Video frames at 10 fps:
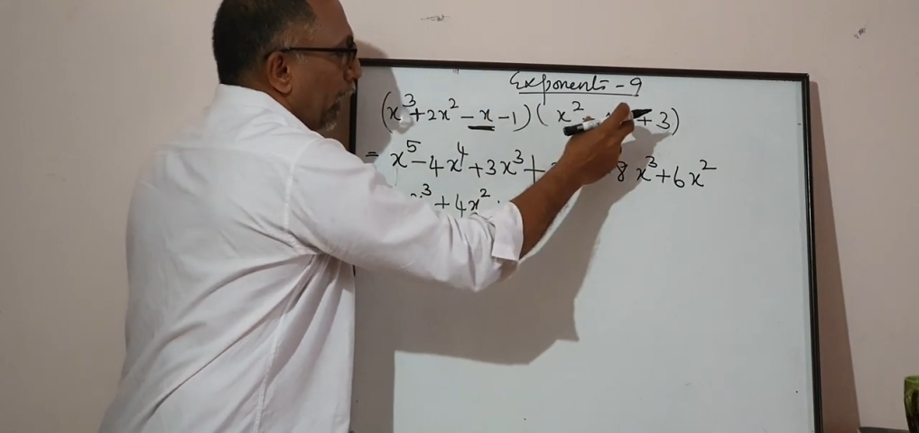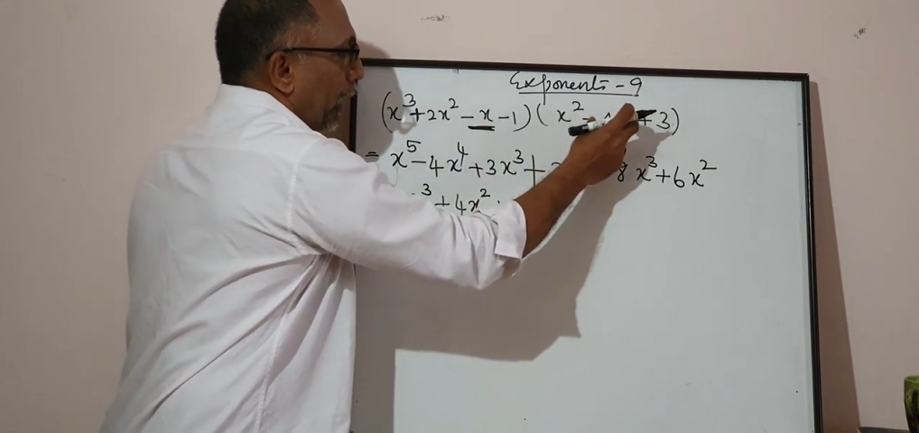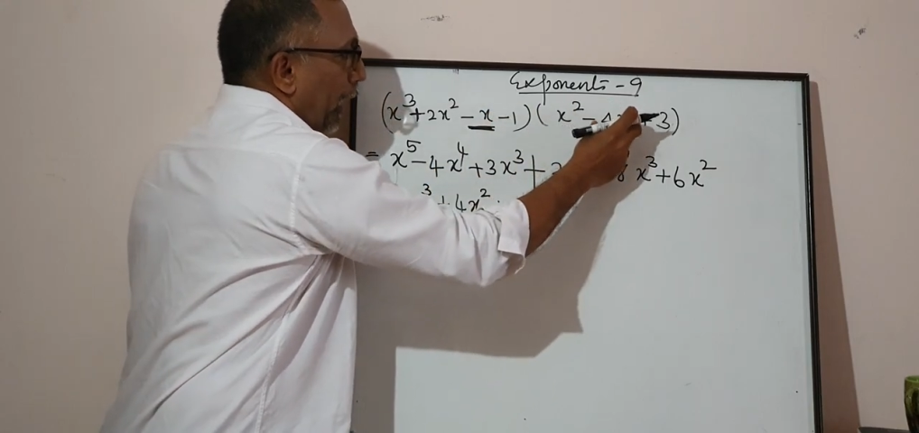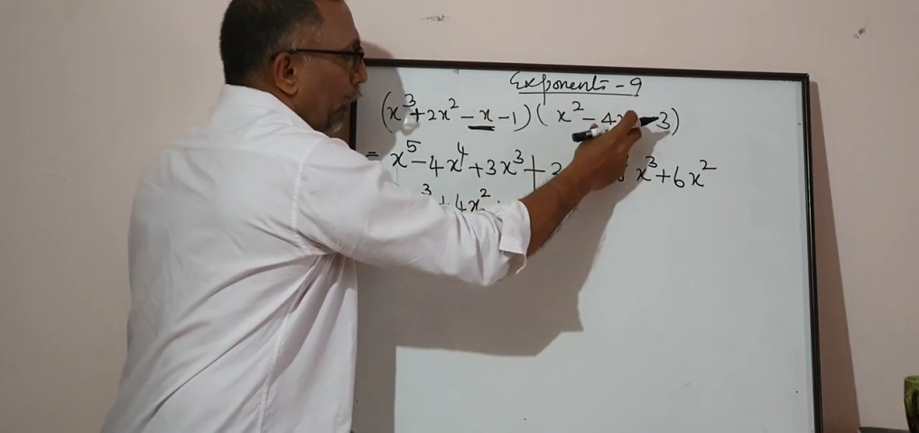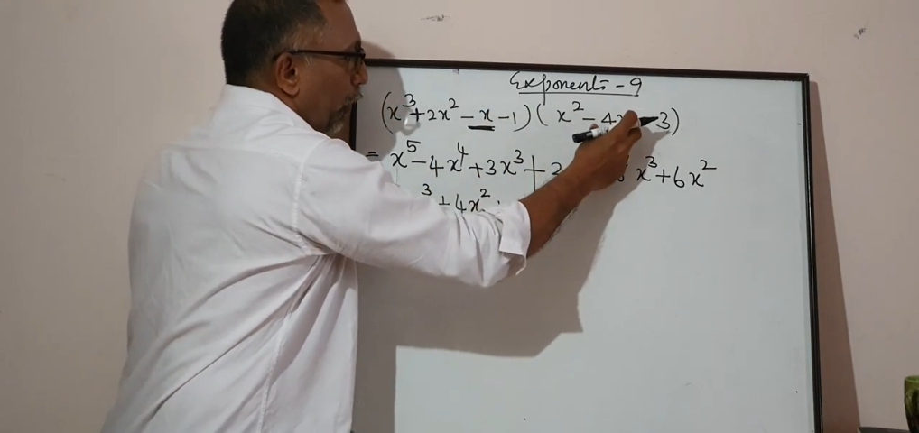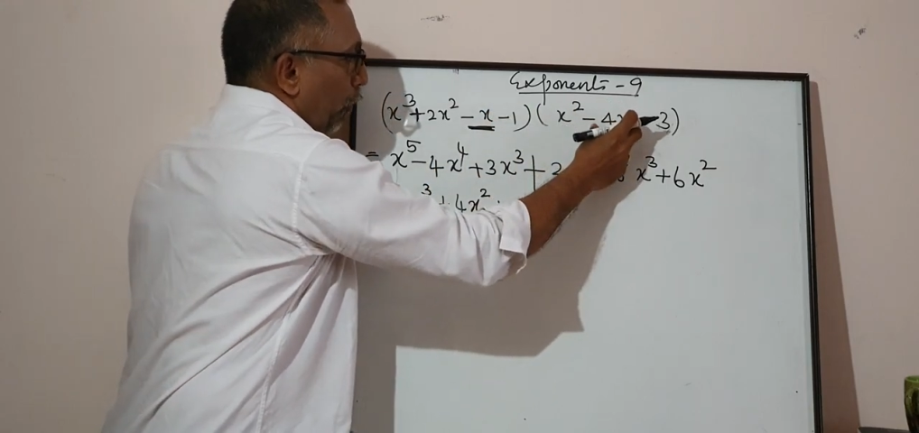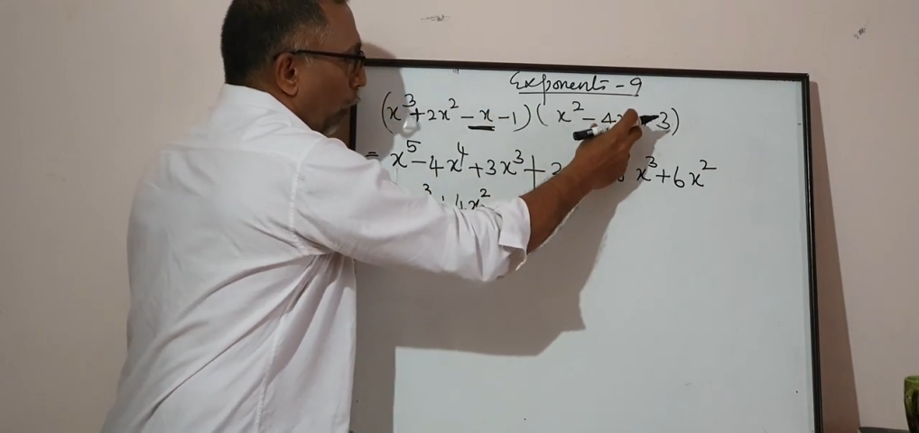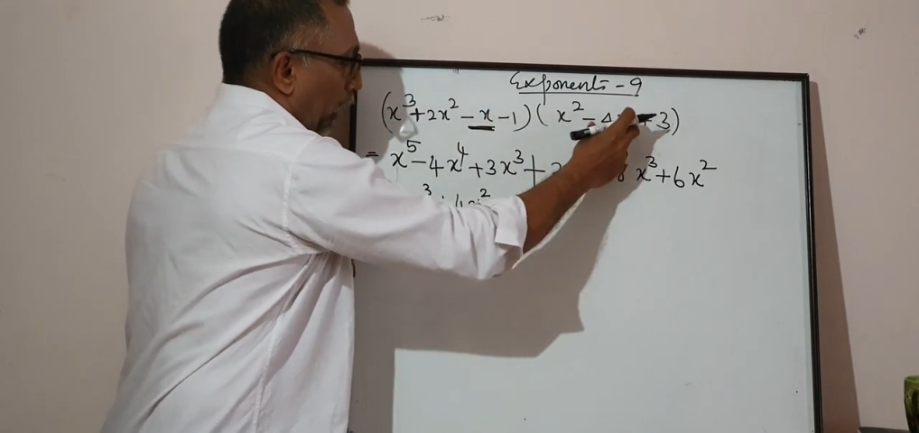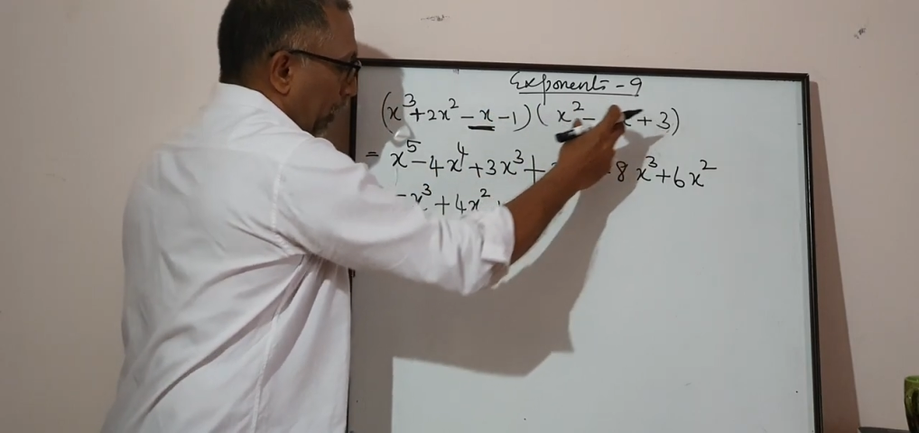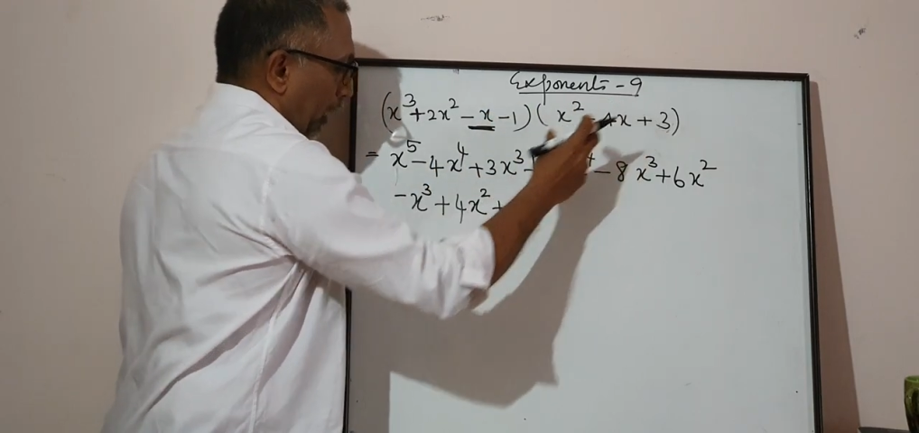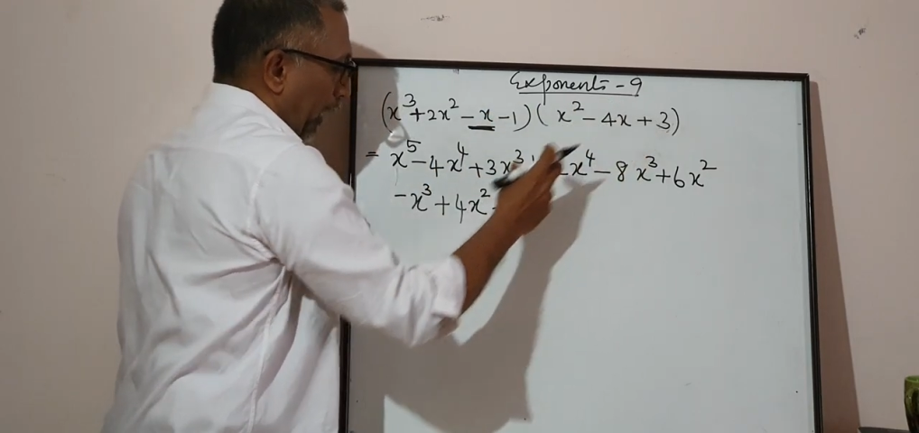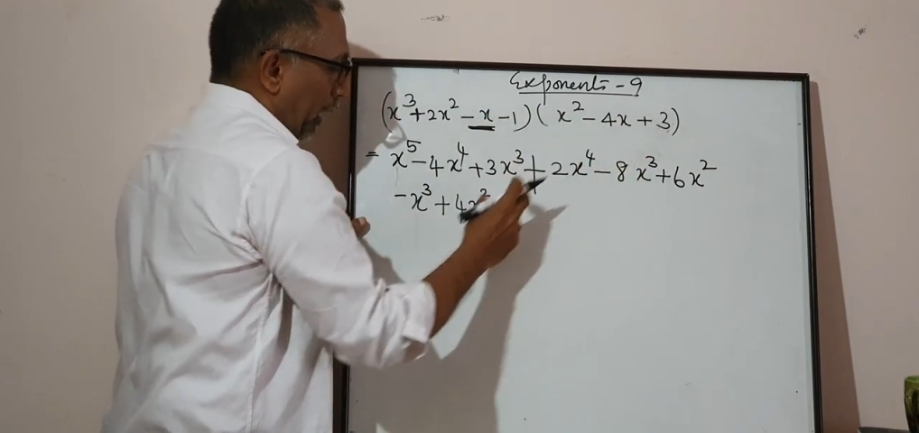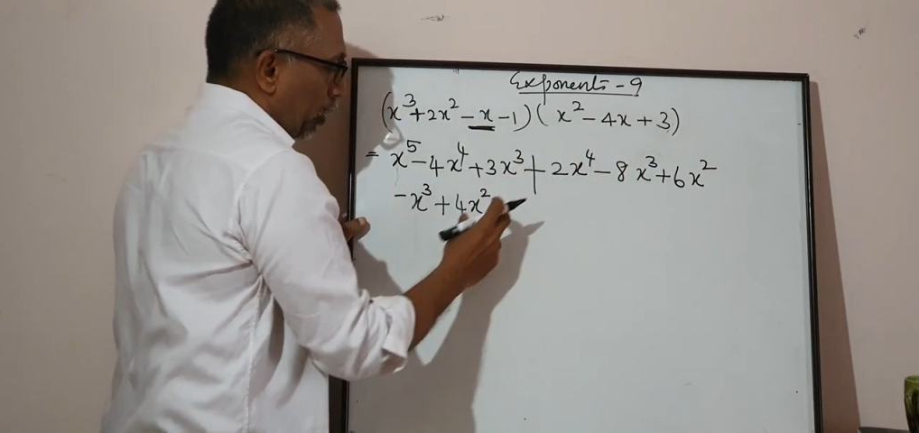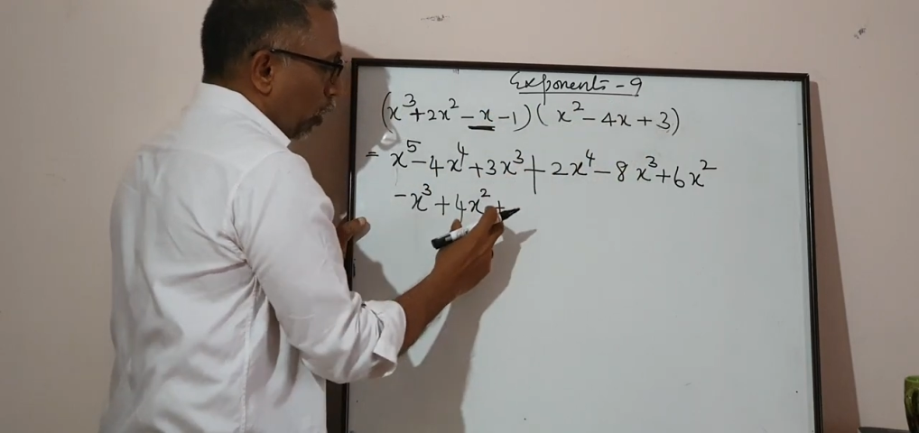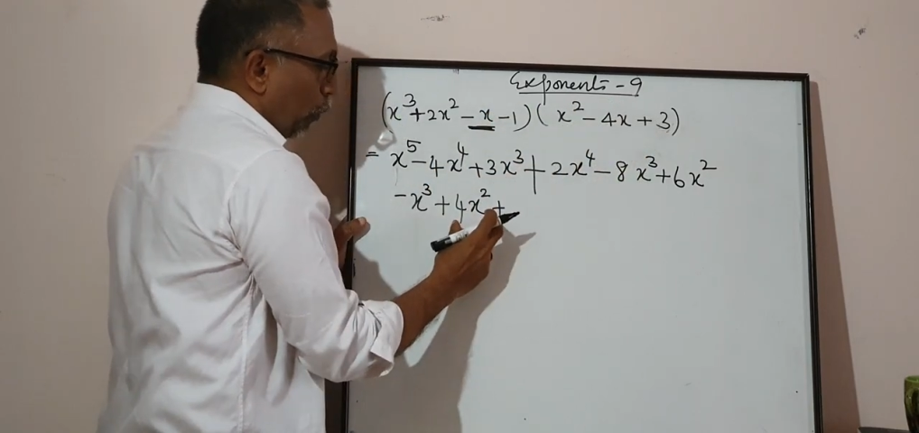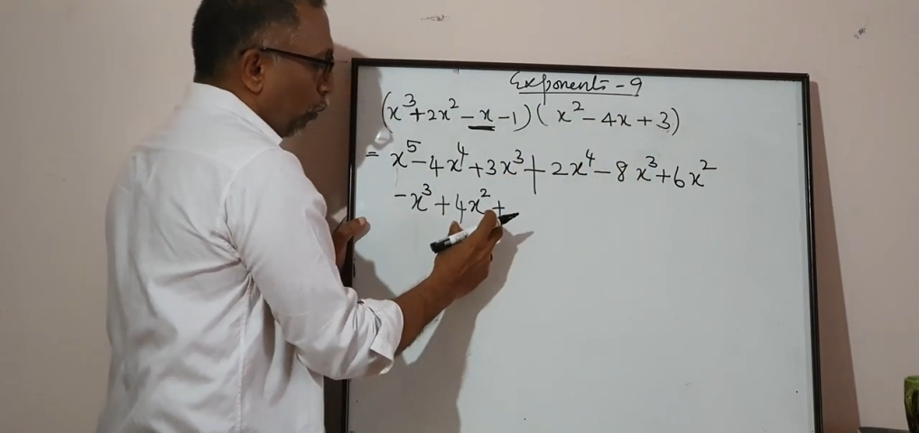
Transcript: negative 4x is